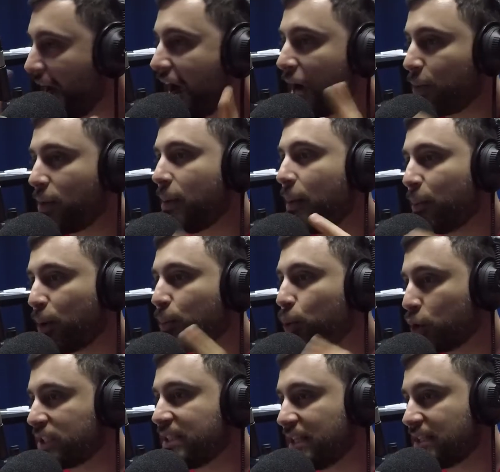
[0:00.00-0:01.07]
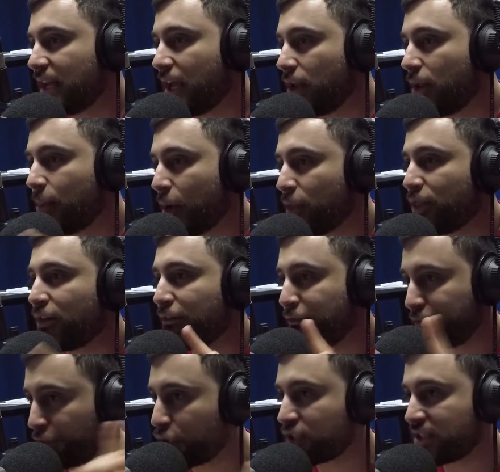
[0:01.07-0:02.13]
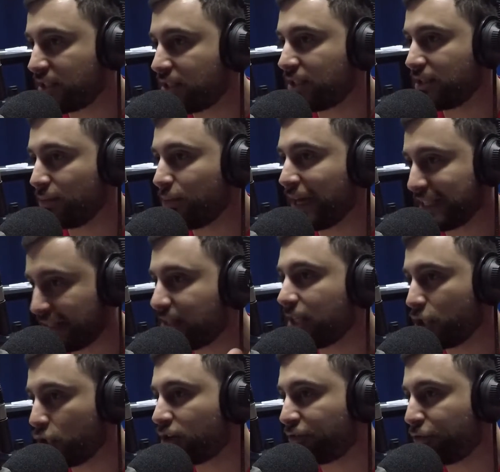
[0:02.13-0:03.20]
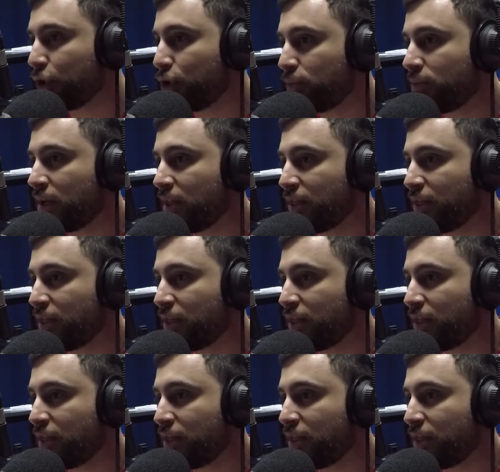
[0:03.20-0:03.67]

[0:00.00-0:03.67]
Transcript: I remember more detail about my senior film